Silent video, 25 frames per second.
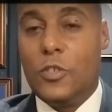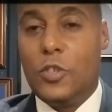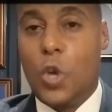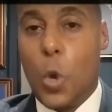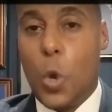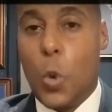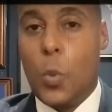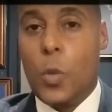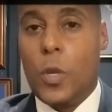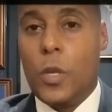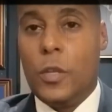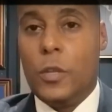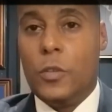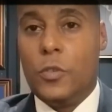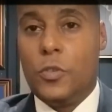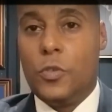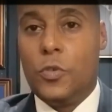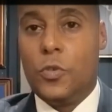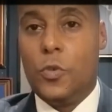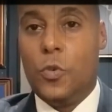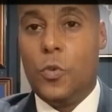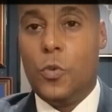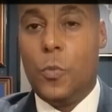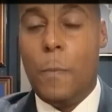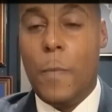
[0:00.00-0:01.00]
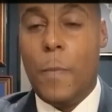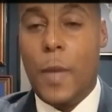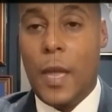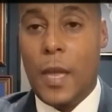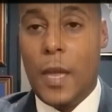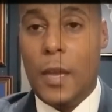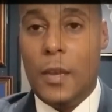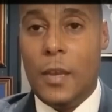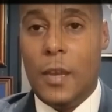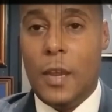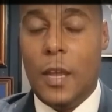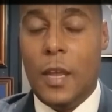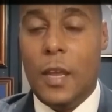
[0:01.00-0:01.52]
is going to
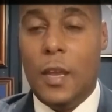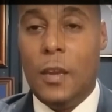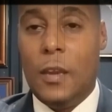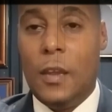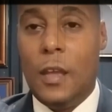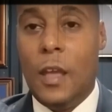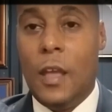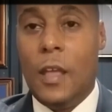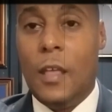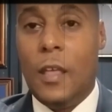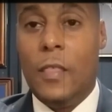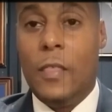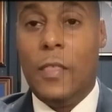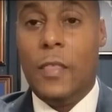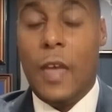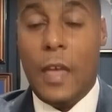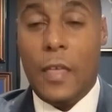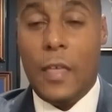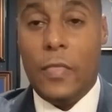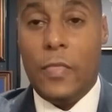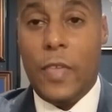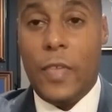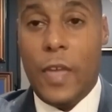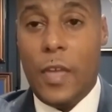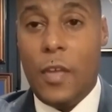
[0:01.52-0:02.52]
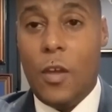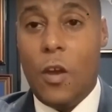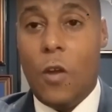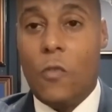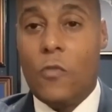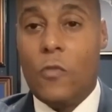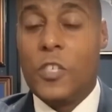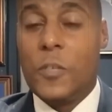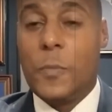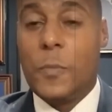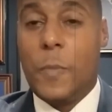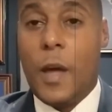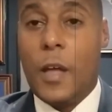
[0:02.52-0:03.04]
mandate that they
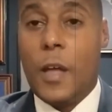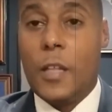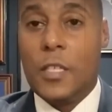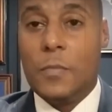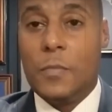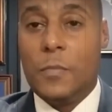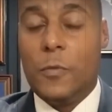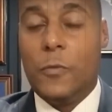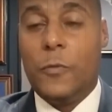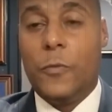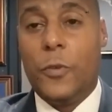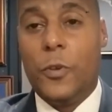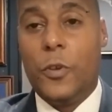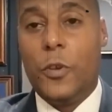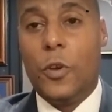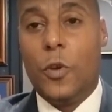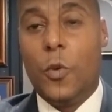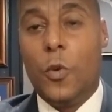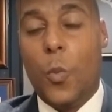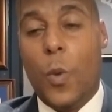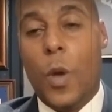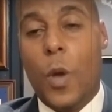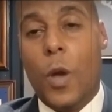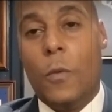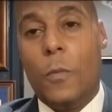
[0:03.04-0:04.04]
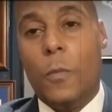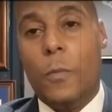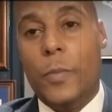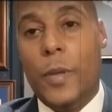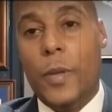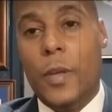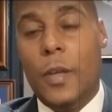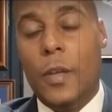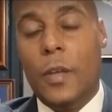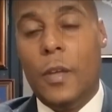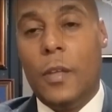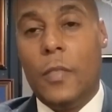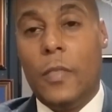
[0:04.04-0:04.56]
are responsible for your
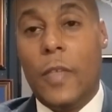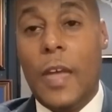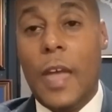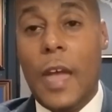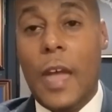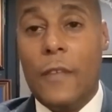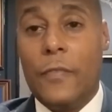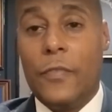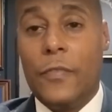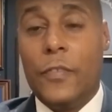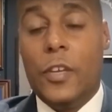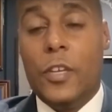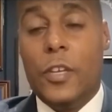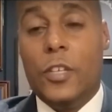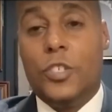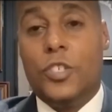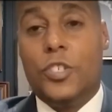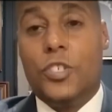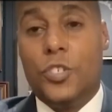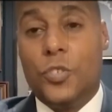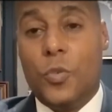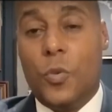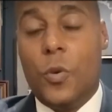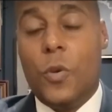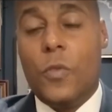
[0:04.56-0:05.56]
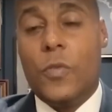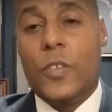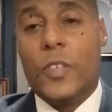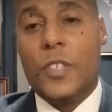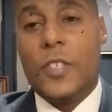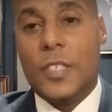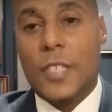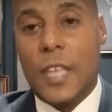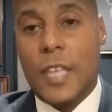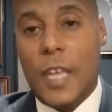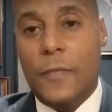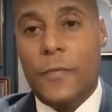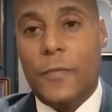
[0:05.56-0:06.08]
well-being. They have to ensure the
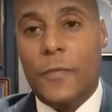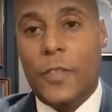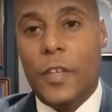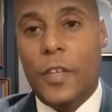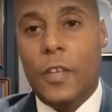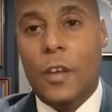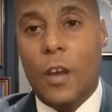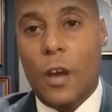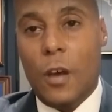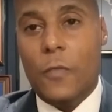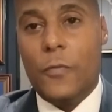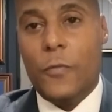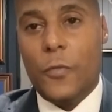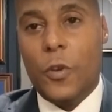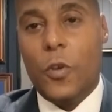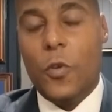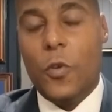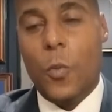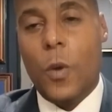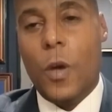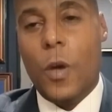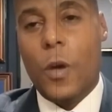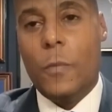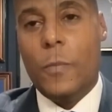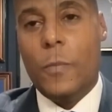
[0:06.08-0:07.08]
safety of your